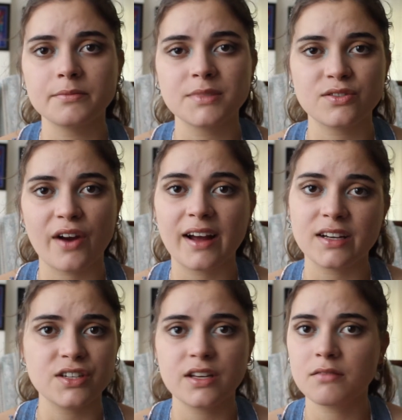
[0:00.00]

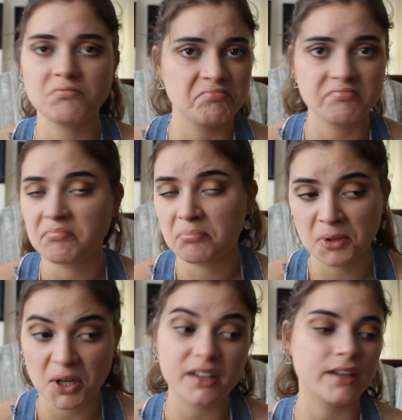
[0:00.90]
strategy
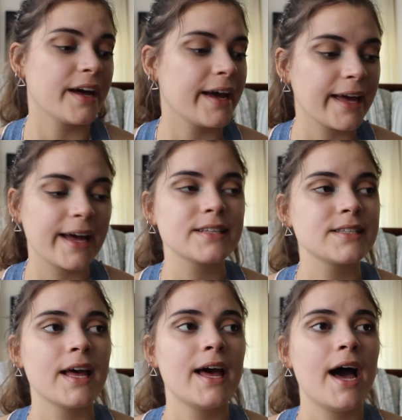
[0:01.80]
book, I guess.